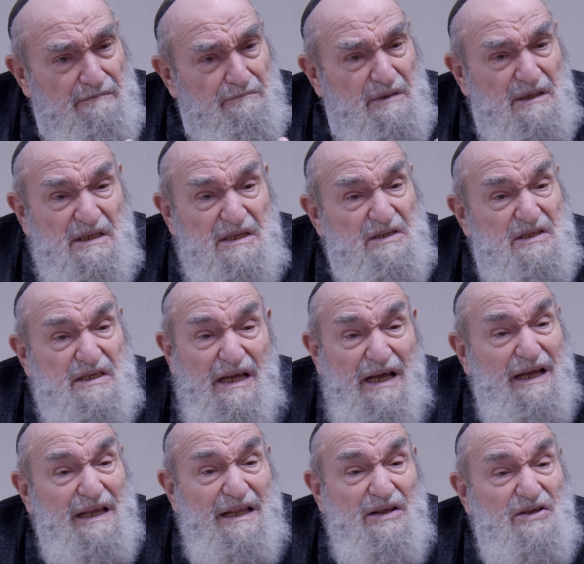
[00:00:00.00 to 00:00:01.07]
But this
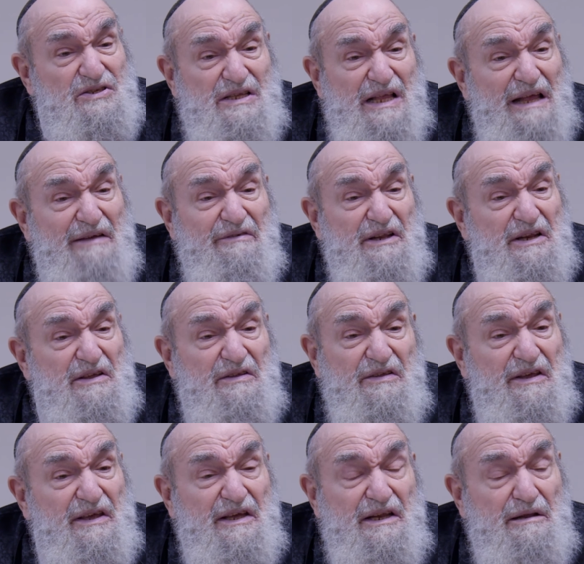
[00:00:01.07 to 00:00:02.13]
guy doesn't have
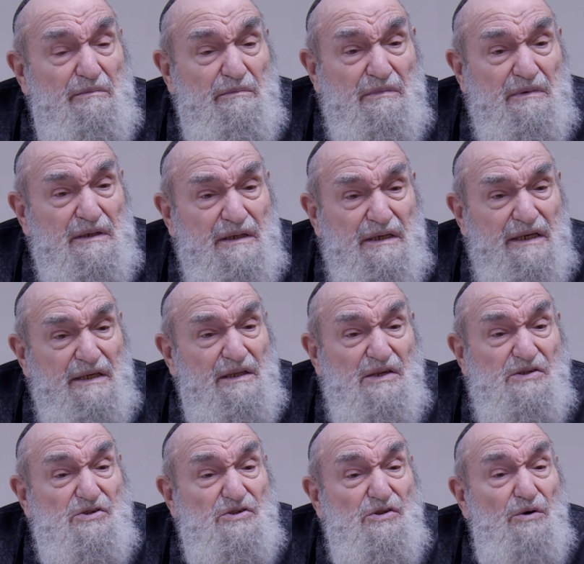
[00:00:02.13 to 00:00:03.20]
anything in him. He
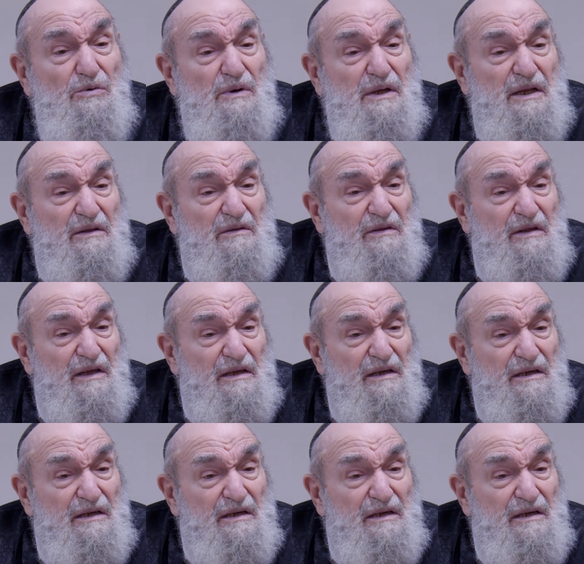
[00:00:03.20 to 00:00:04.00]
doesn't know anything.